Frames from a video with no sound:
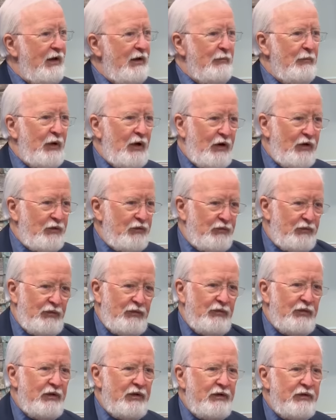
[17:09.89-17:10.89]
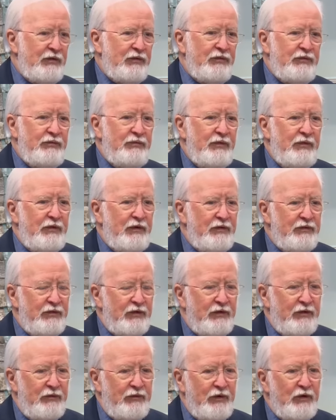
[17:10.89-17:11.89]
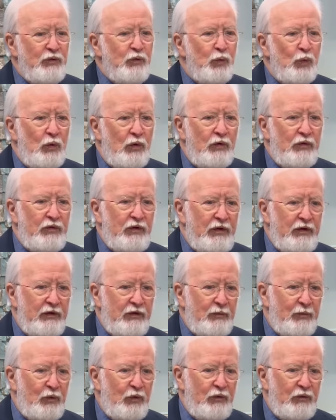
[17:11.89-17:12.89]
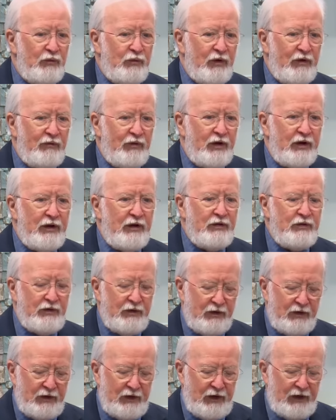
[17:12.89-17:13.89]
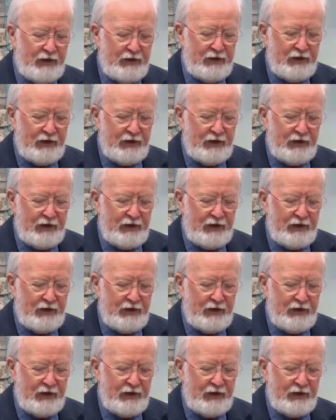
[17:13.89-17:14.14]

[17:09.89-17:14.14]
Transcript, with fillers: because these, these individuals in the book of Revelation and,